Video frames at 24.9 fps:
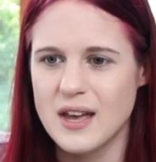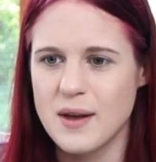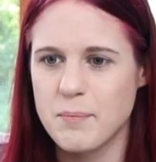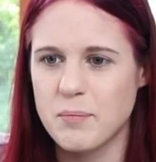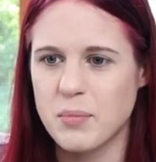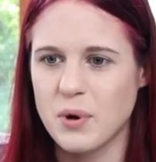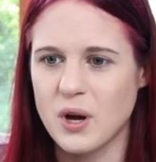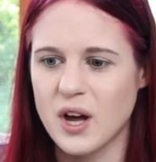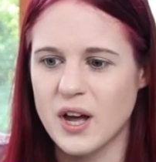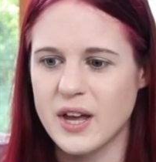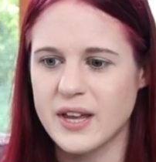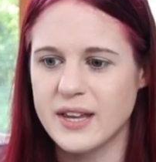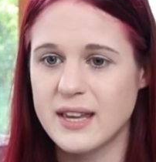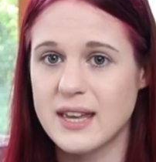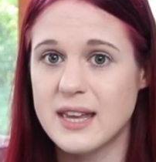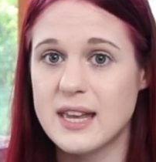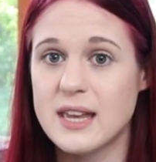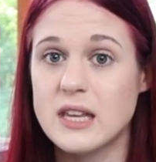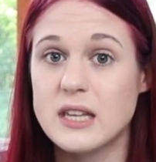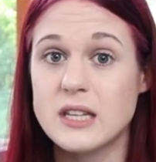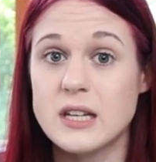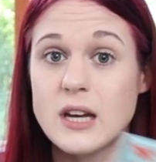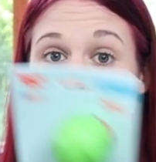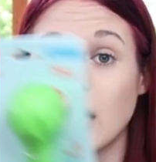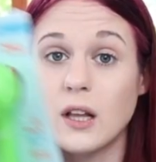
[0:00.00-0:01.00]
but
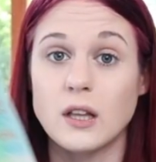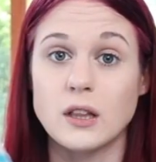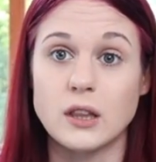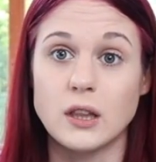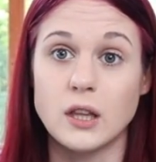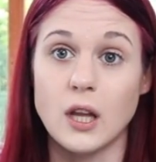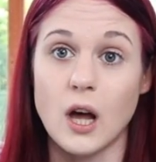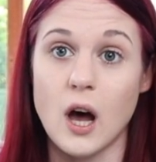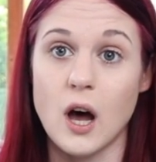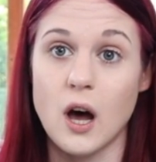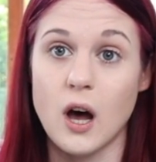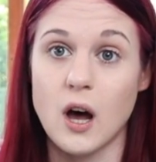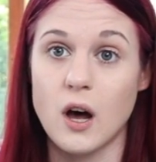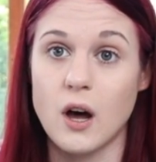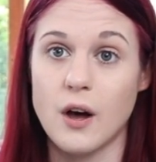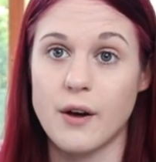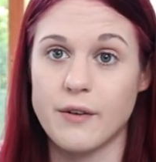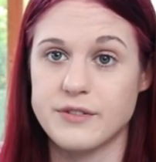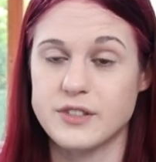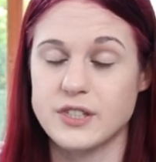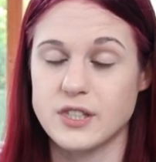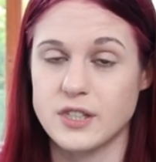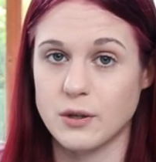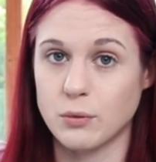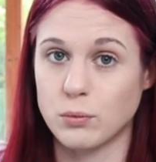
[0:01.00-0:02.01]
he
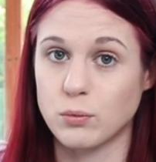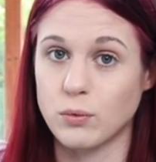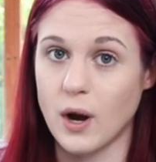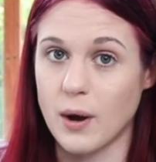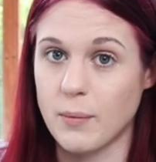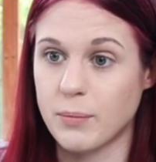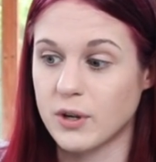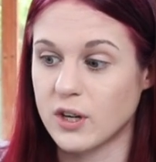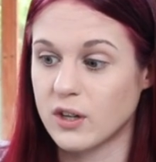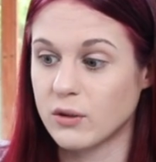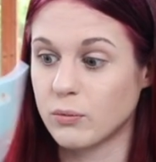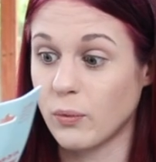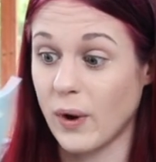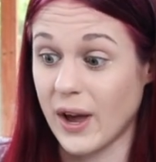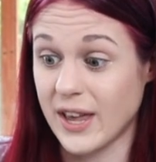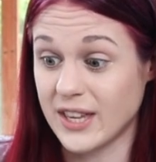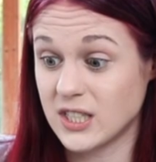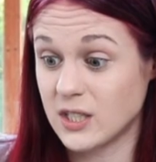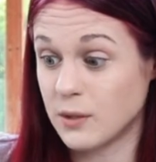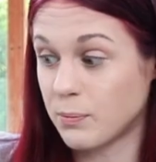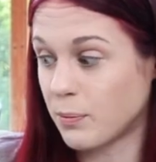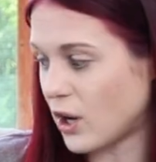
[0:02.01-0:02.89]
loves the rubber West